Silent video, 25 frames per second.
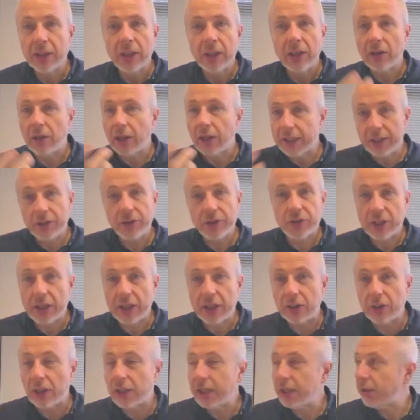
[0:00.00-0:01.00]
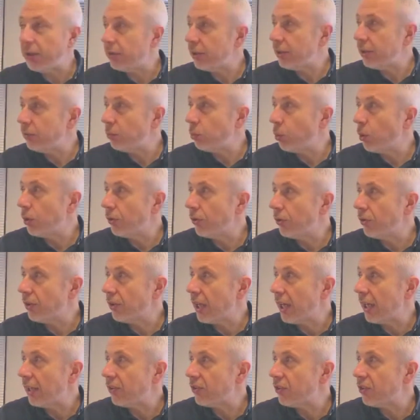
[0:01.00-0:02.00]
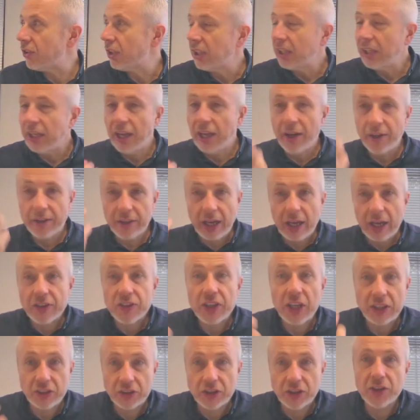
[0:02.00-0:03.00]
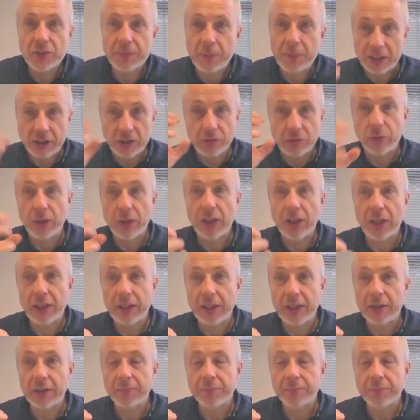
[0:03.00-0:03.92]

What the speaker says: Like you said earlier, you want that attention span. You really,